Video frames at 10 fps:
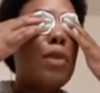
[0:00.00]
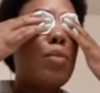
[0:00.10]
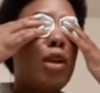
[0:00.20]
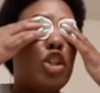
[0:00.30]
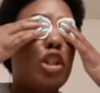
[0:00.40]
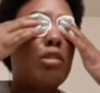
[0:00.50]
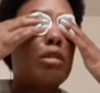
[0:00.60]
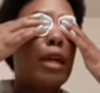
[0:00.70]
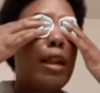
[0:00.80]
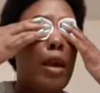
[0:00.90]
impatient
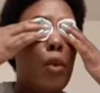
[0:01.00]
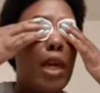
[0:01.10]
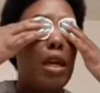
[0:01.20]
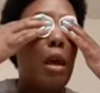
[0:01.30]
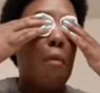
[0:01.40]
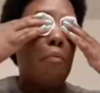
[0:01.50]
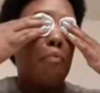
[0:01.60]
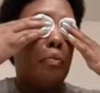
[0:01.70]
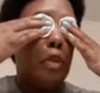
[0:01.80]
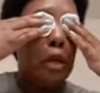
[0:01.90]
and I wait
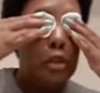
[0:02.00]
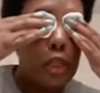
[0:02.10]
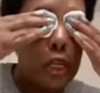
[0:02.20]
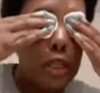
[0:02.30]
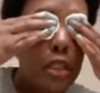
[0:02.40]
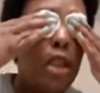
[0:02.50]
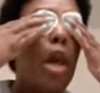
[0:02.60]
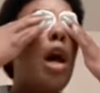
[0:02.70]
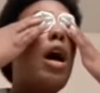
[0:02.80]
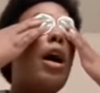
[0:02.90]
10 seconds.
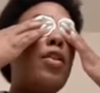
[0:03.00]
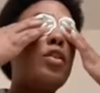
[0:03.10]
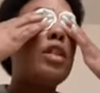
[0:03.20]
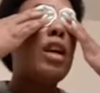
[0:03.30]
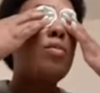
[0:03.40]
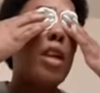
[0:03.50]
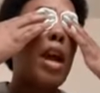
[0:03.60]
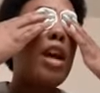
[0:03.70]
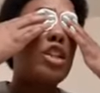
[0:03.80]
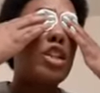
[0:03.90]
Other times I
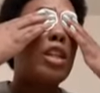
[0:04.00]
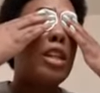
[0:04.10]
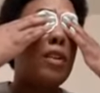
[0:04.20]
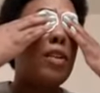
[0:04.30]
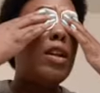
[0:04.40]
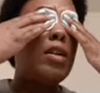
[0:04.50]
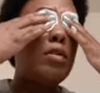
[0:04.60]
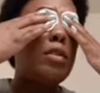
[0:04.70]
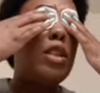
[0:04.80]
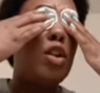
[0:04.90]
actually give it a
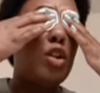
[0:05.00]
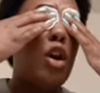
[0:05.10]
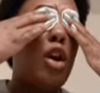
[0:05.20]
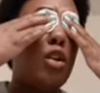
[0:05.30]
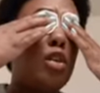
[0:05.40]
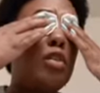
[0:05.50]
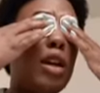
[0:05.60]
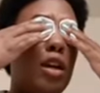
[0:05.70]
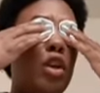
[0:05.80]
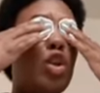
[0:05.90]
little longer,
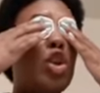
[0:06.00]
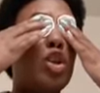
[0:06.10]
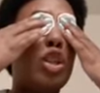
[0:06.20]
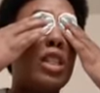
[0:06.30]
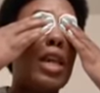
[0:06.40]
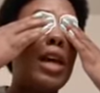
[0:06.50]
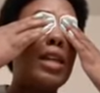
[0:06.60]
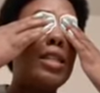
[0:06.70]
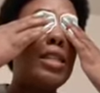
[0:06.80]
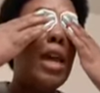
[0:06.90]
like a good 30
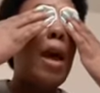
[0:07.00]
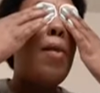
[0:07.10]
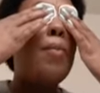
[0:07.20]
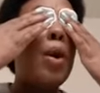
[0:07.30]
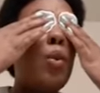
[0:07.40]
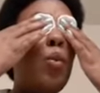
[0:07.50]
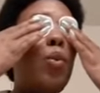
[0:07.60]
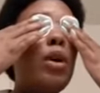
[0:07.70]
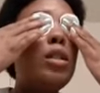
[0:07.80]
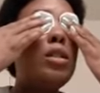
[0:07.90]
seconds. But
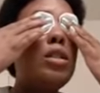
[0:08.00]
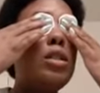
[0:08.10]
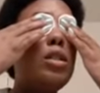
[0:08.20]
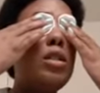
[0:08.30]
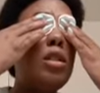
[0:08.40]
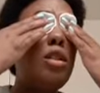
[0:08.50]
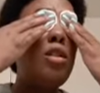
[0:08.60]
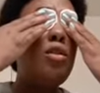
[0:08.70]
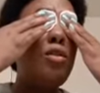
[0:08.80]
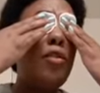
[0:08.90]
once
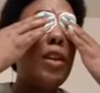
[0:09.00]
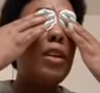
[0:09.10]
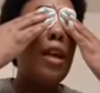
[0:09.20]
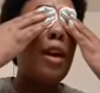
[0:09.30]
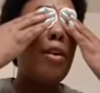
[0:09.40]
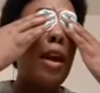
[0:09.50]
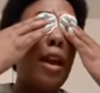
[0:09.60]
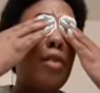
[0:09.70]
you feel like, okay,